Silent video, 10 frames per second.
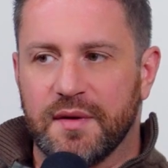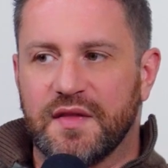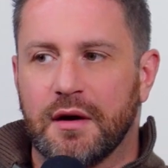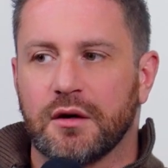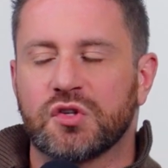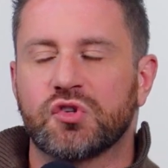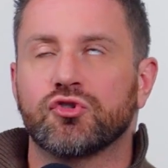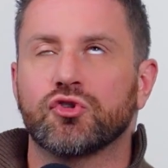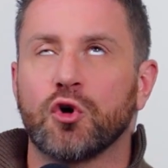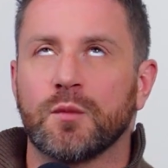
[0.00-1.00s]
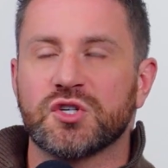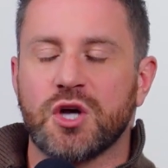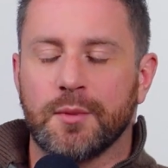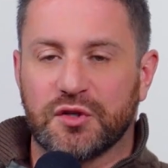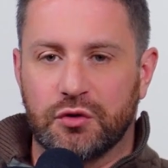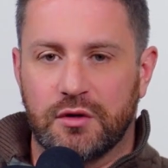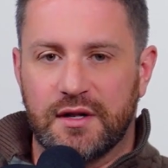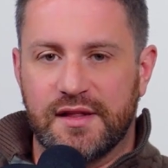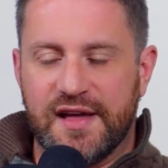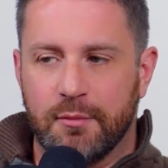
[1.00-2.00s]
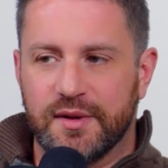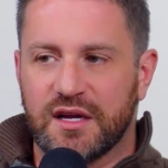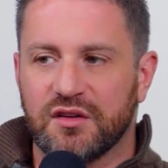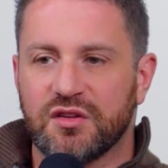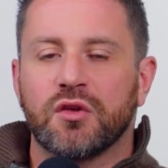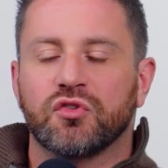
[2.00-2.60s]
But there is so much opportunity there because